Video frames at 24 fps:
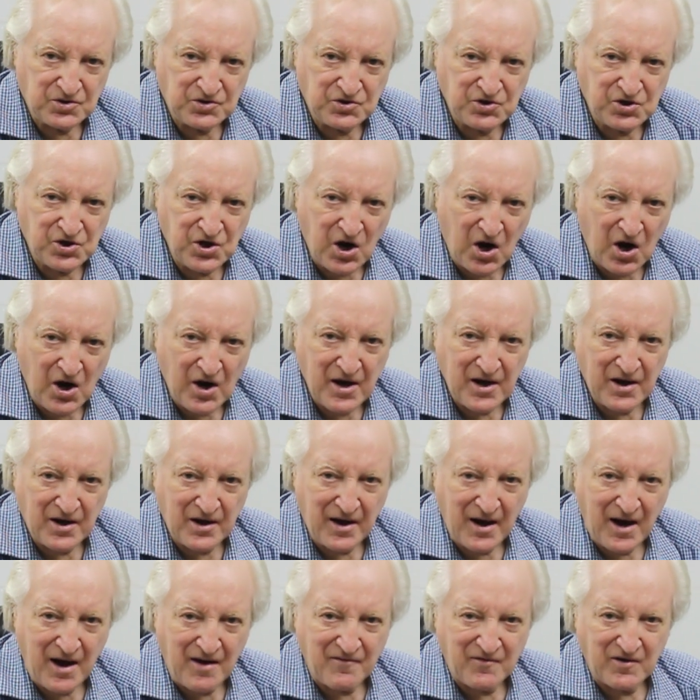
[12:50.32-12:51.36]
deny
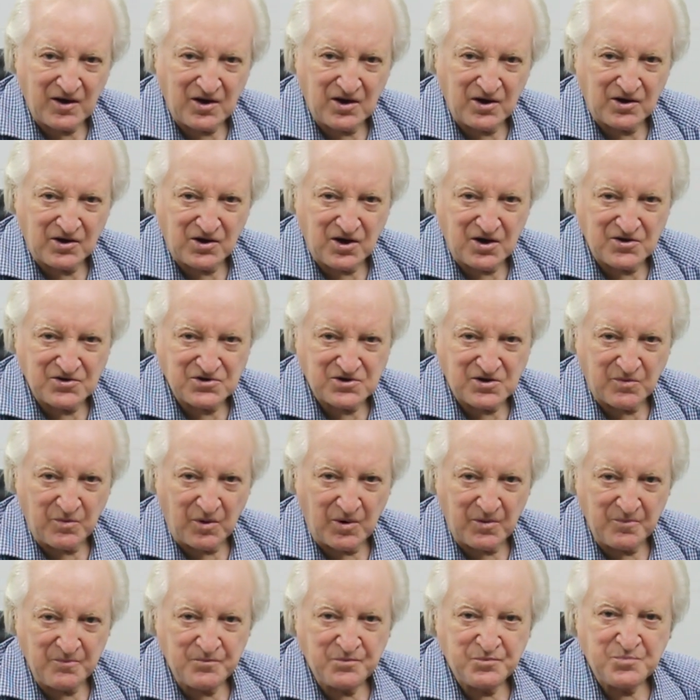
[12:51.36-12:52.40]
having a
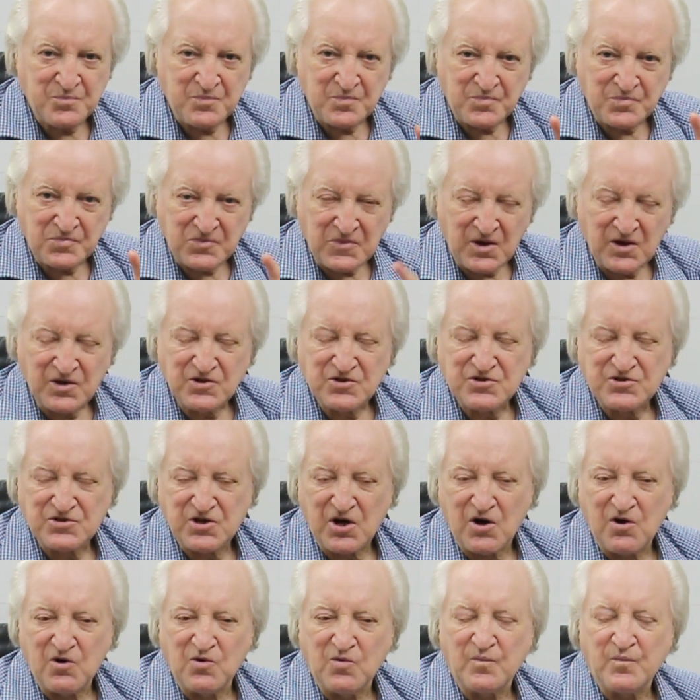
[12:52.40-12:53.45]
customer.
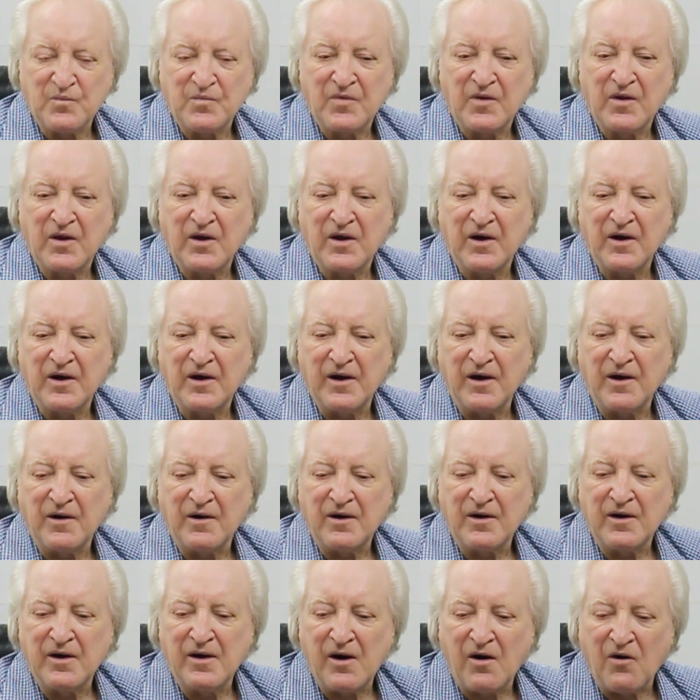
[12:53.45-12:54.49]
So,
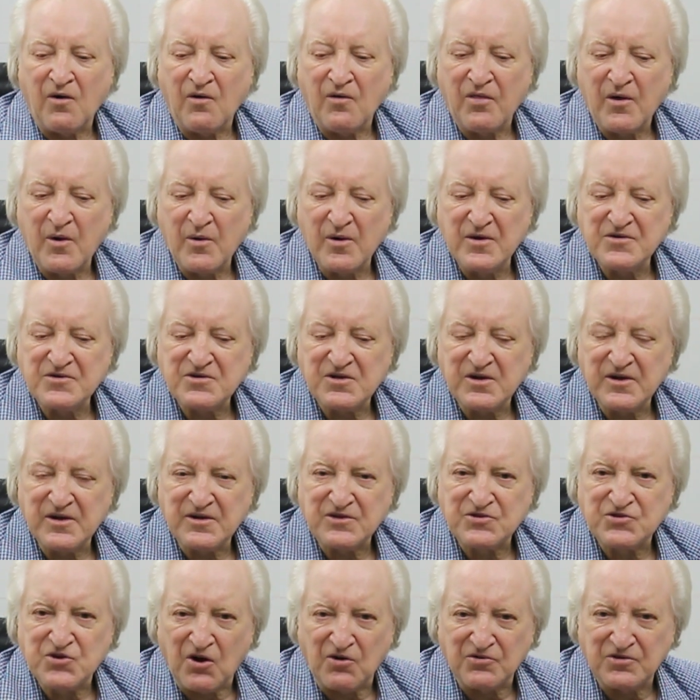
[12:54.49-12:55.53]
although it's an
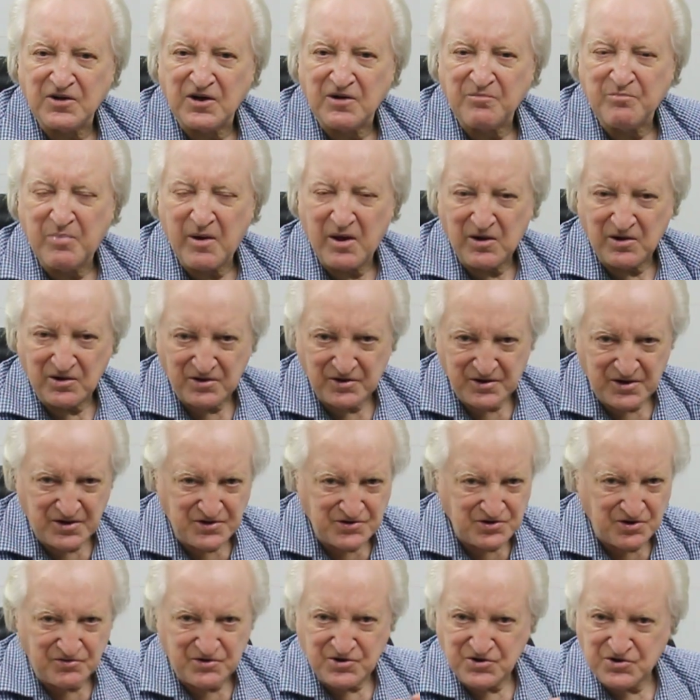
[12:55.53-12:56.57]
exotic build,
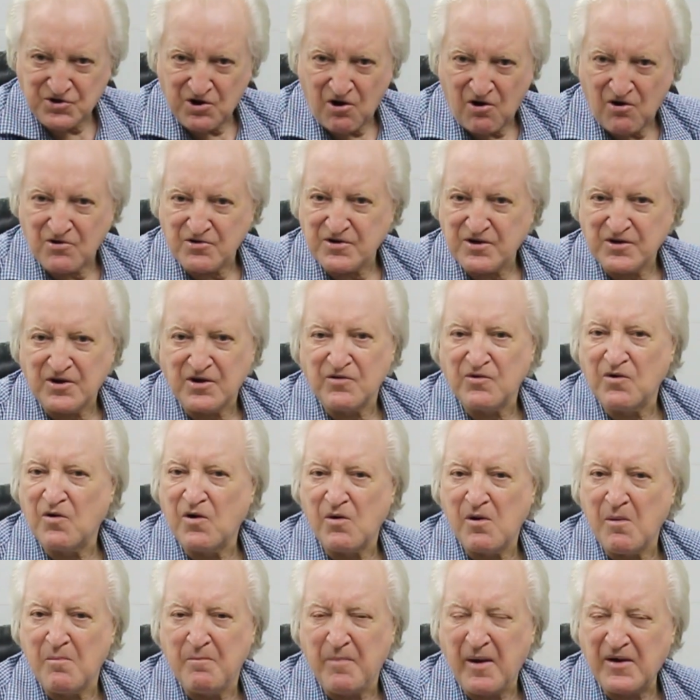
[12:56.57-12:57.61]
he's only charging
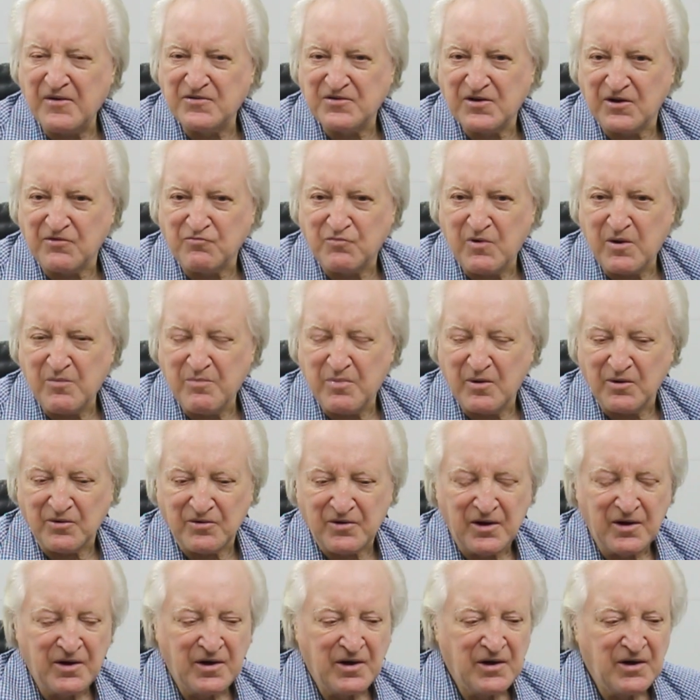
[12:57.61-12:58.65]
a basic
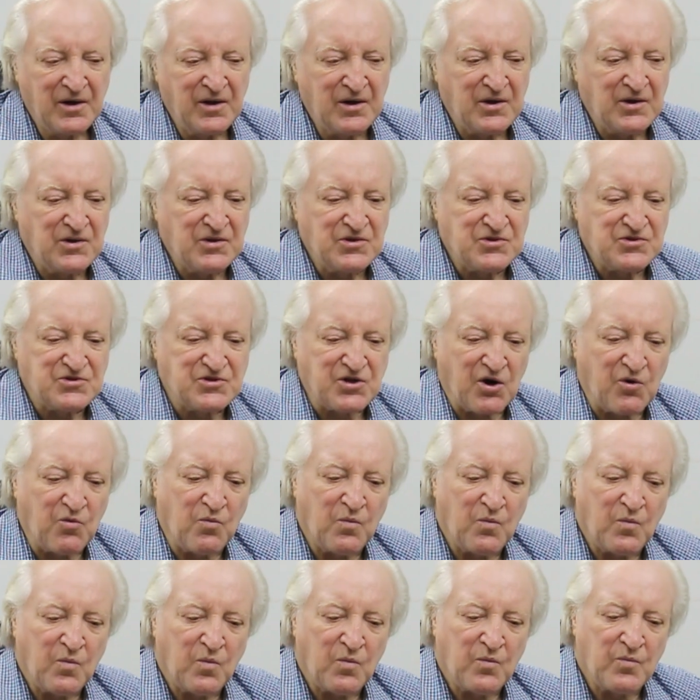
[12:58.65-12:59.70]
rebuild.
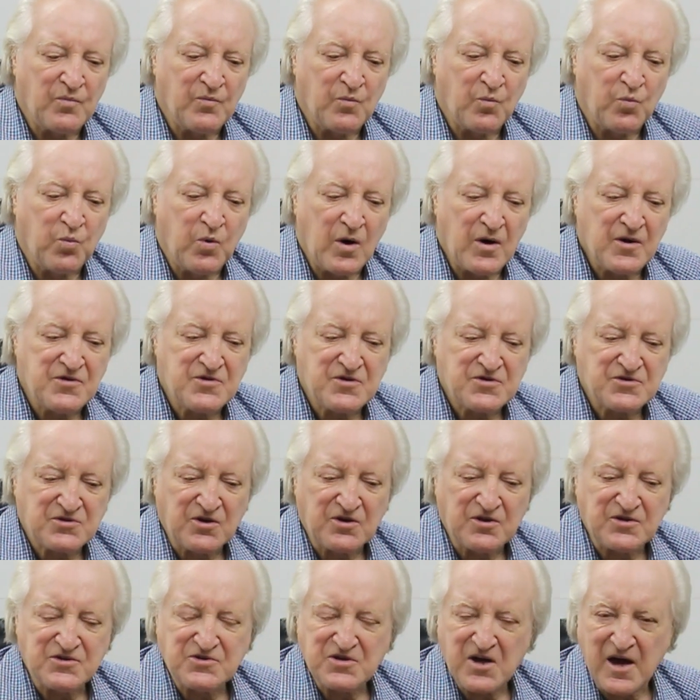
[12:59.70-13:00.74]
So, we're just
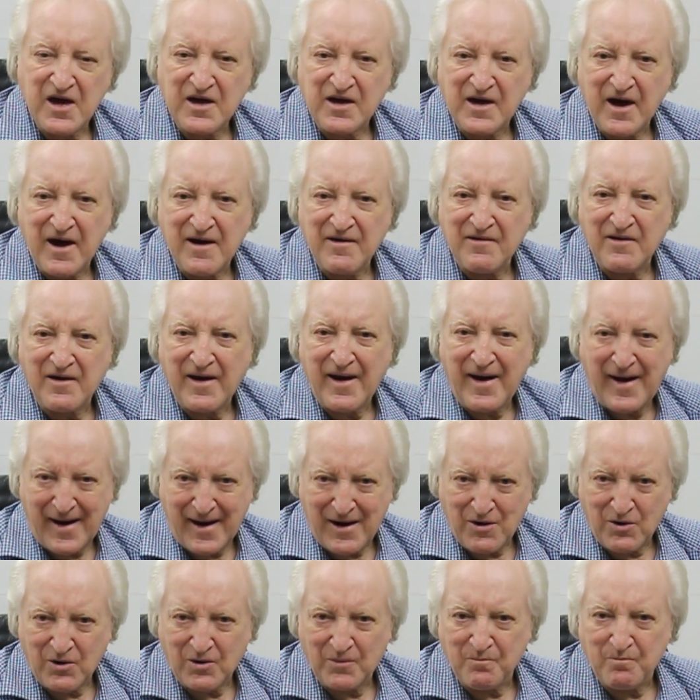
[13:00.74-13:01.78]
going to take out
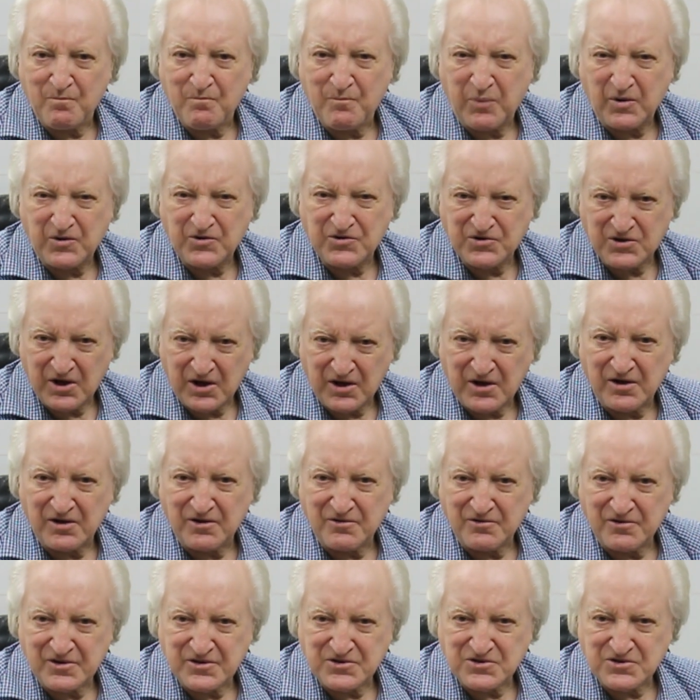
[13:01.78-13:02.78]
our particular